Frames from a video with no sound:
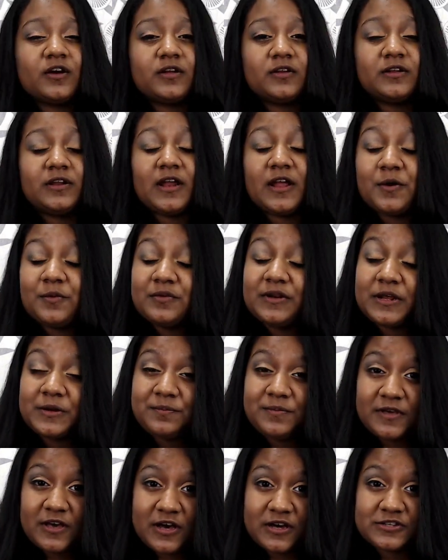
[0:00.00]
Now let
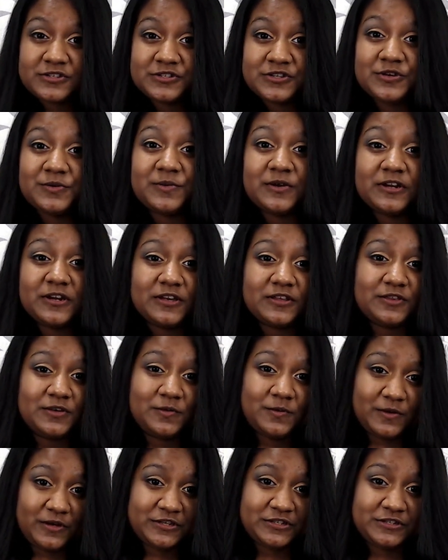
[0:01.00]
me ask you another
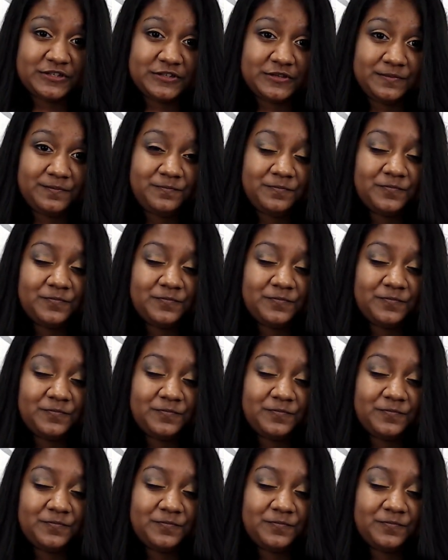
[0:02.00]
question.